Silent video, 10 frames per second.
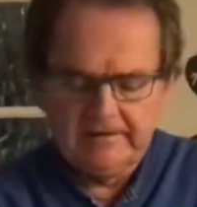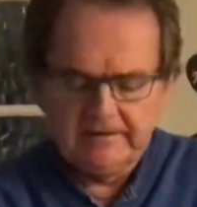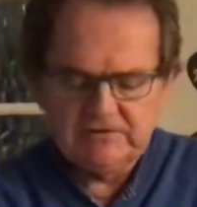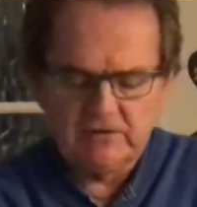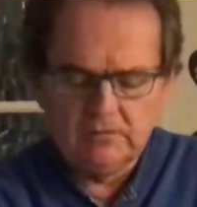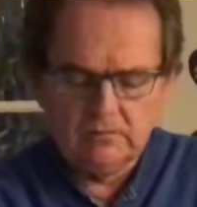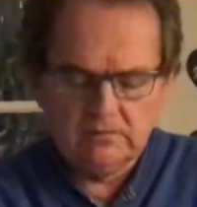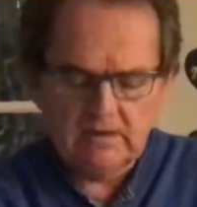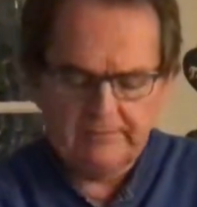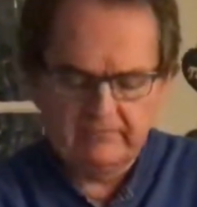So a
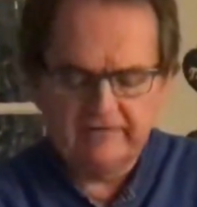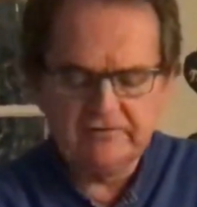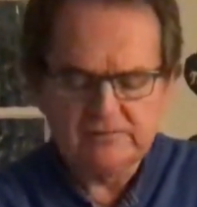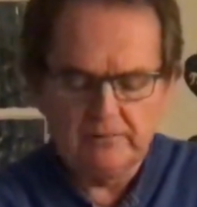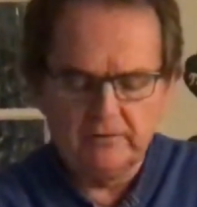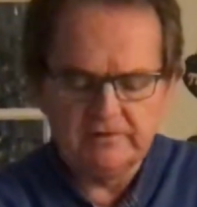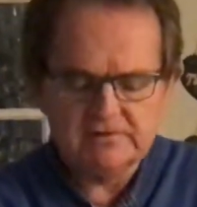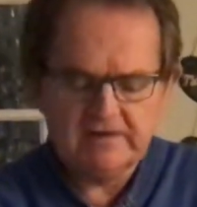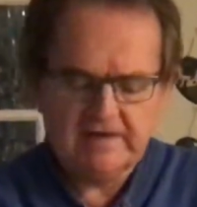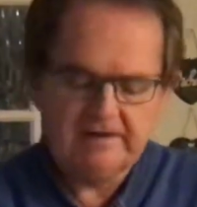couple of reference points
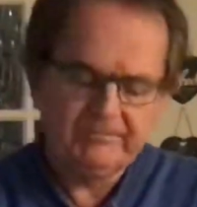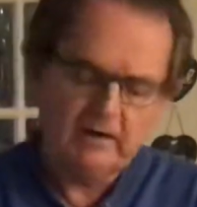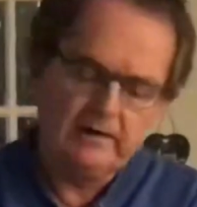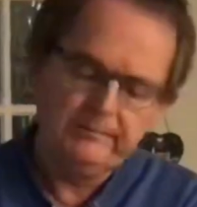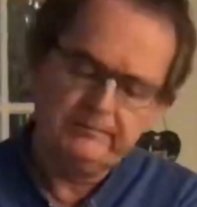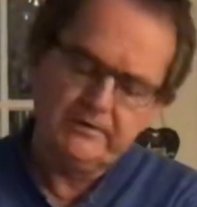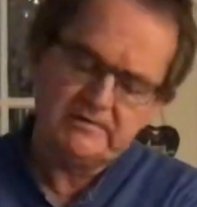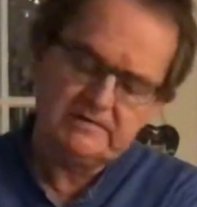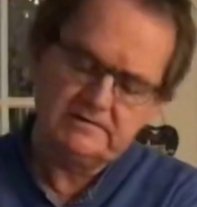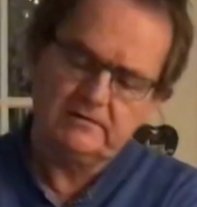there. I personally,
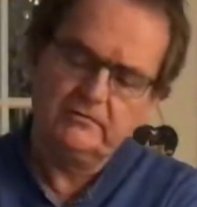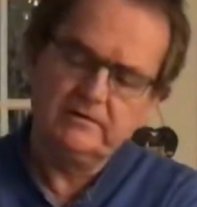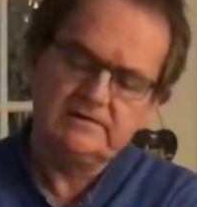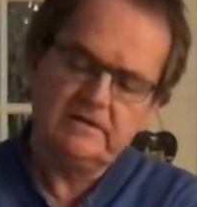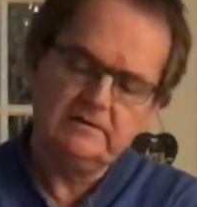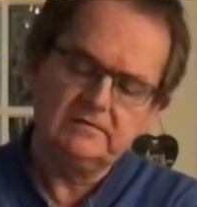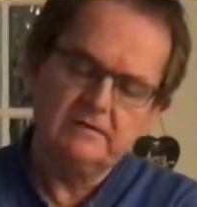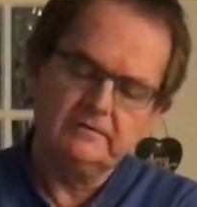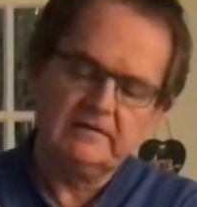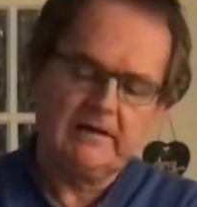as I've already said, use the
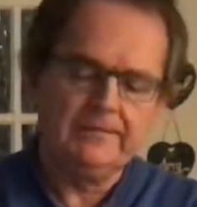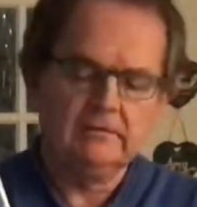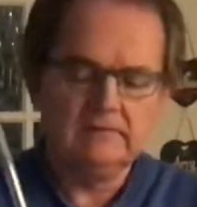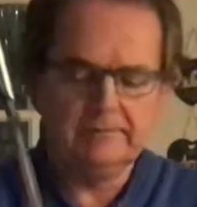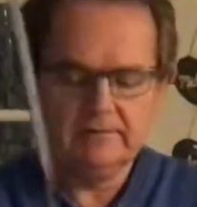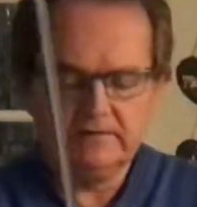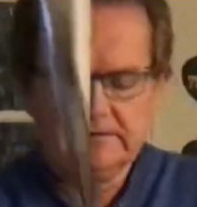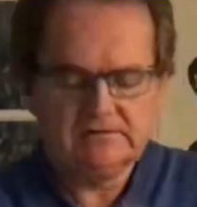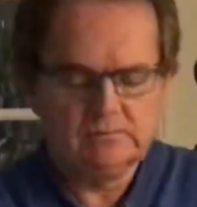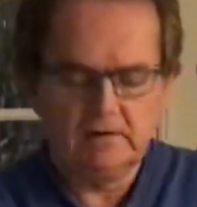overlapping grip, and
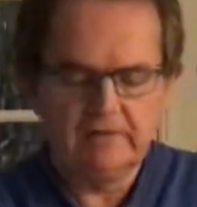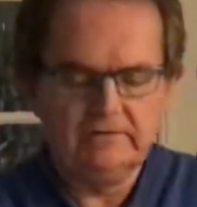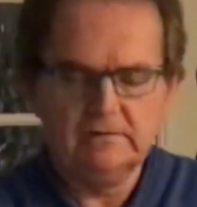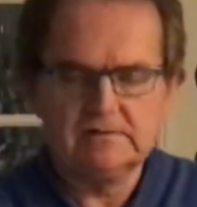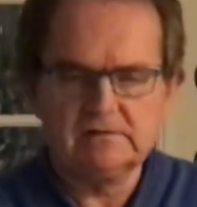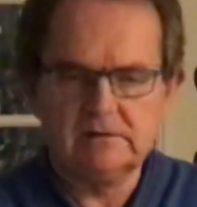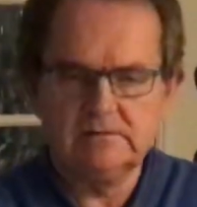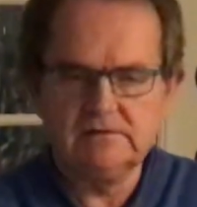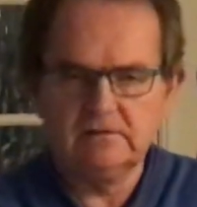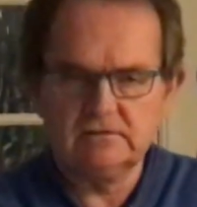that's what I've used since I was a
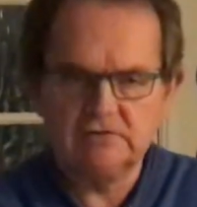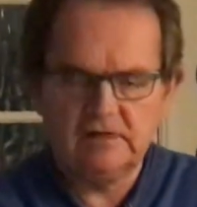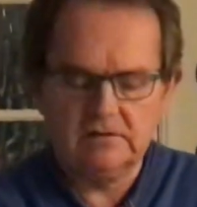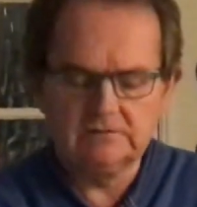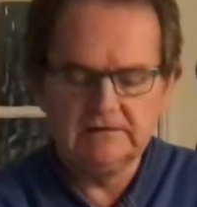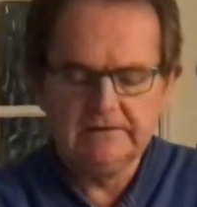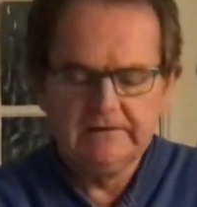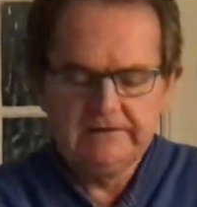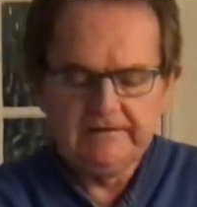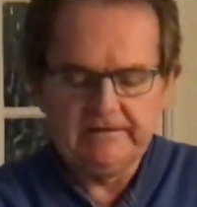young child.
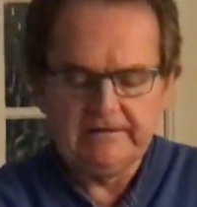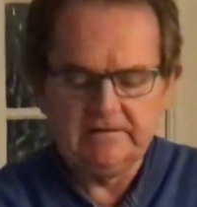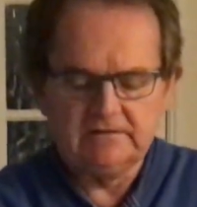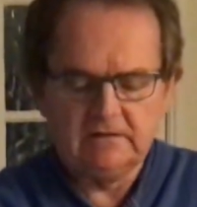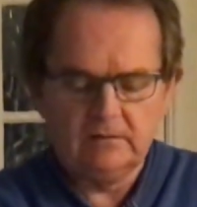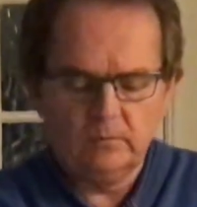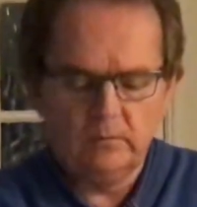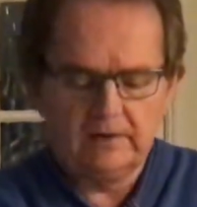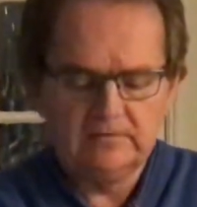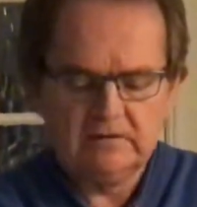And
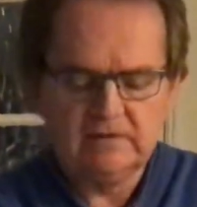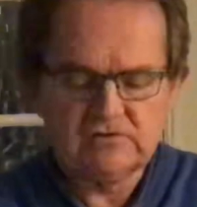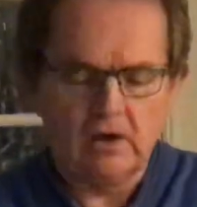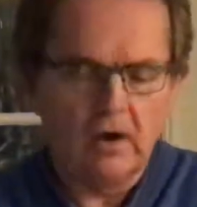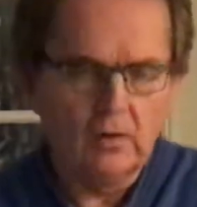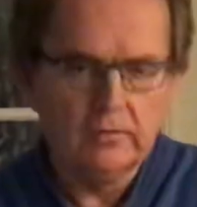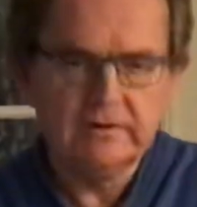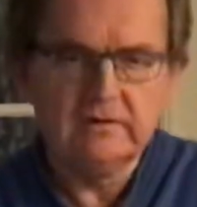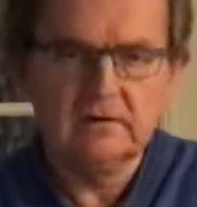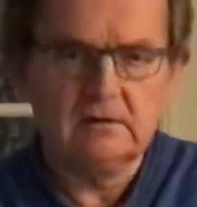what I'm doing is
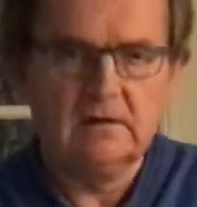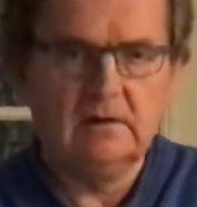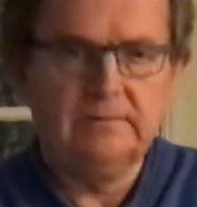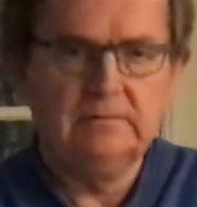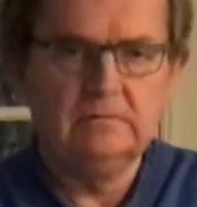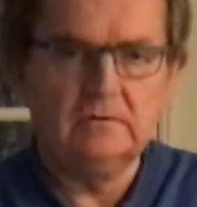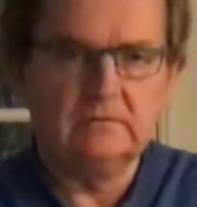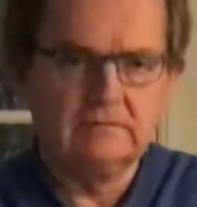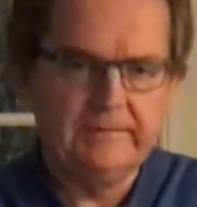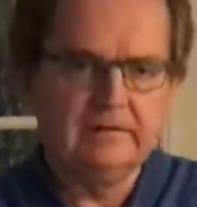holding the club, not
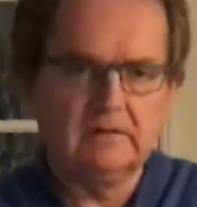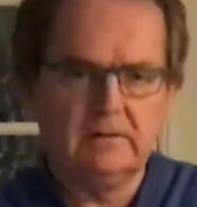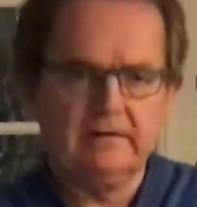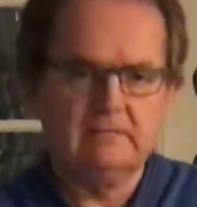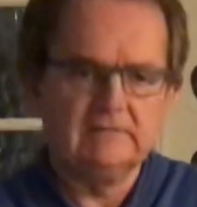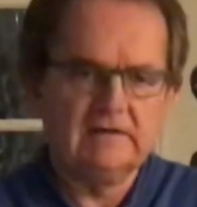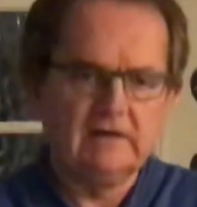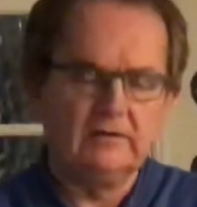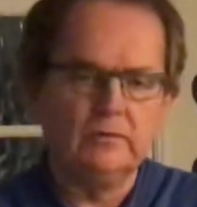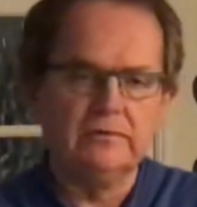gripping the club. I don't really like
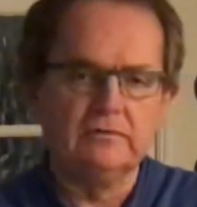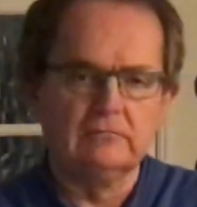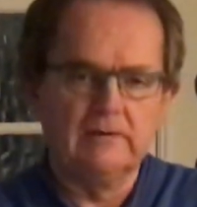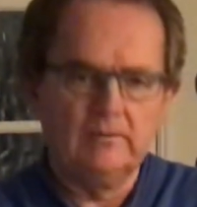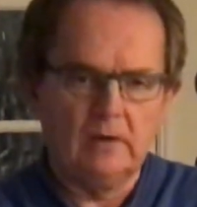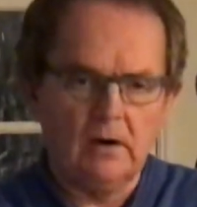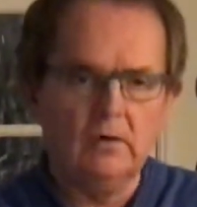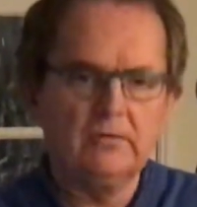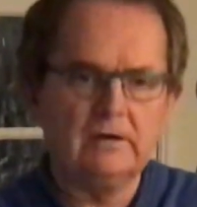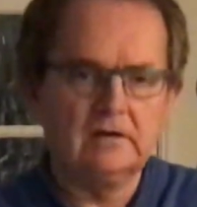the word grip, but
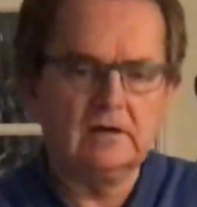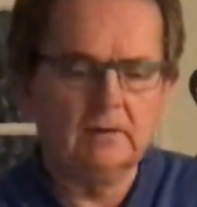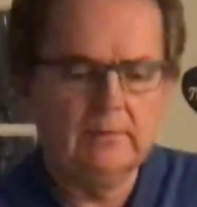holding the club.